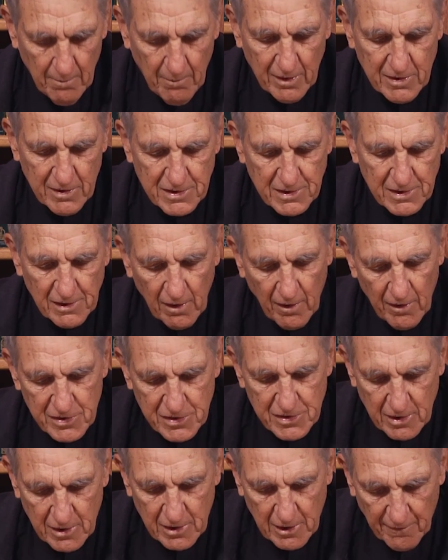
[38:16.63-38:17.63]
But still,
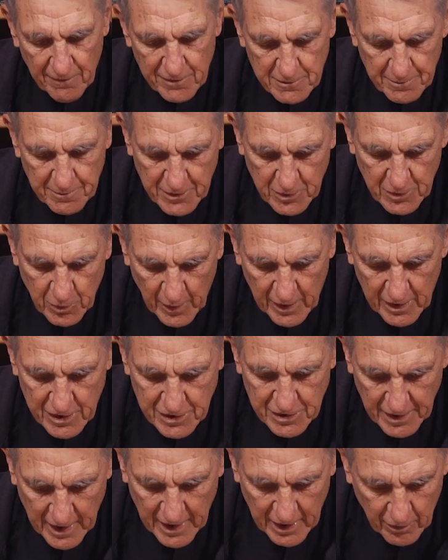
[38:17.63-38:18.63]
there's a difference between
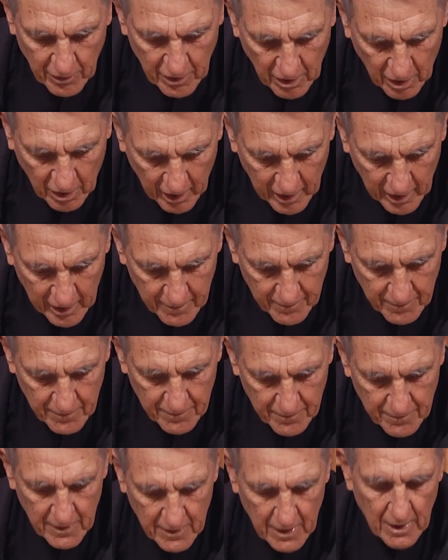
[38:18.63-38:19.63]
sacred art,
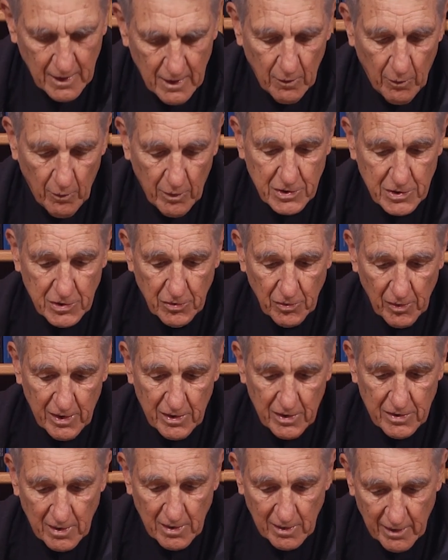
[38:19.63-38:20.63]
which is
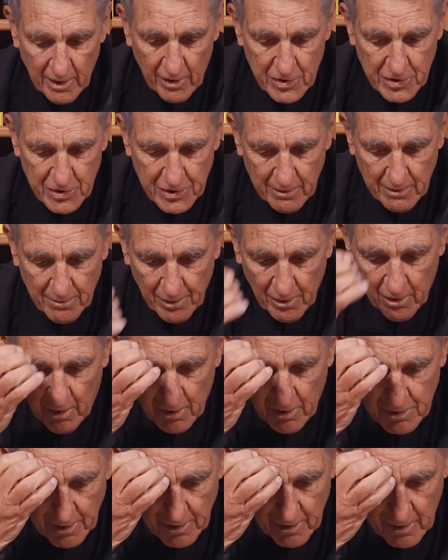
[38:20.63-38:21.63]
related to liturgy and
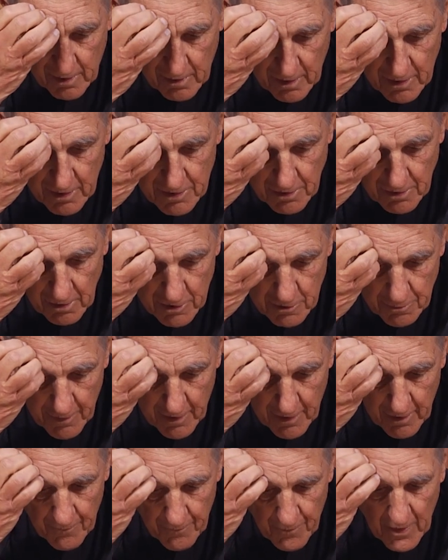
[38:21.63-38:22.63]
belongs to the ecclesial
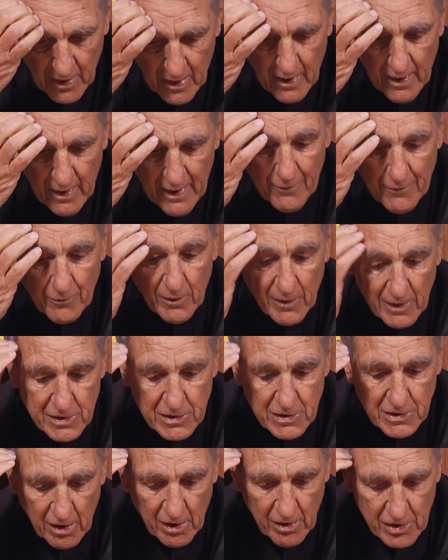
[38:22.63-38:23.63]
sphere, and
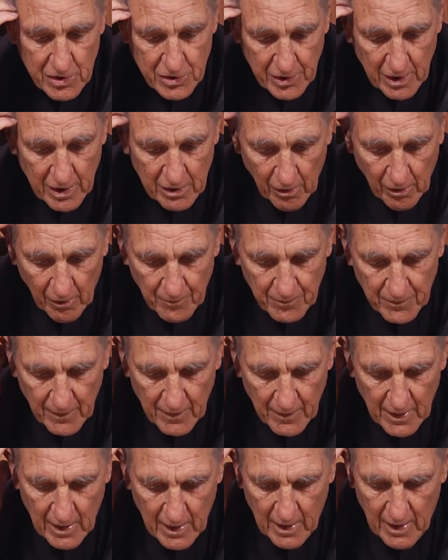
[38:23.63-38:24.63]
religious art in general.
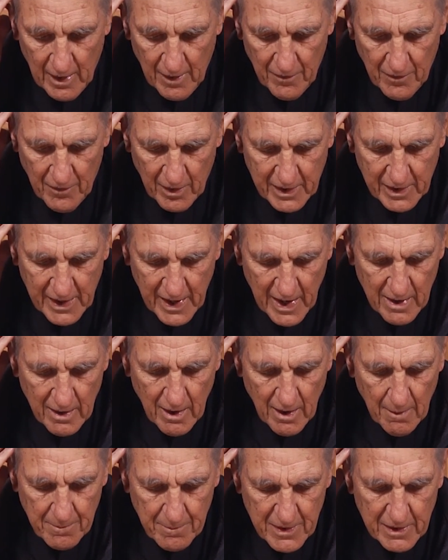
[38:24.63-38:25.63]
There
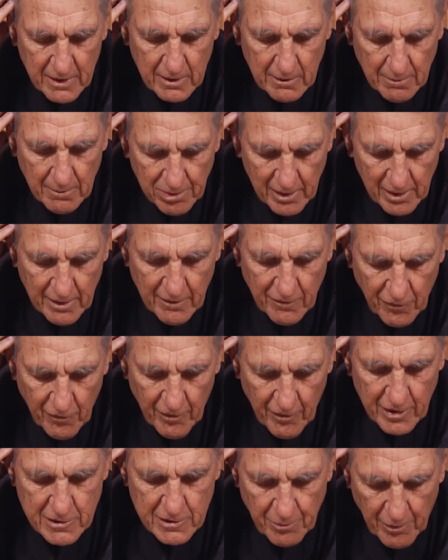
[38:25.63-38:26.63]
cannot be completely
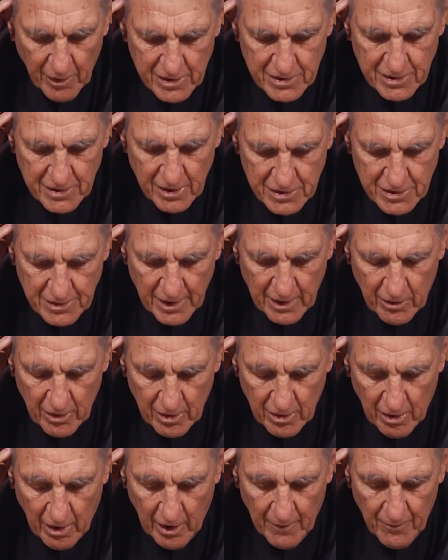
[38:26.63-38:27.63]
free expression in
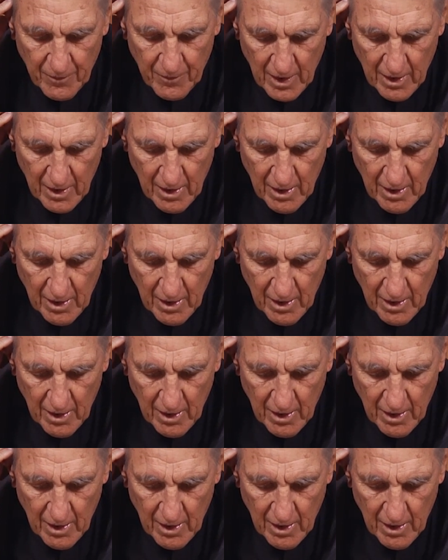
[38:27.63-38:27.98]
sacred art.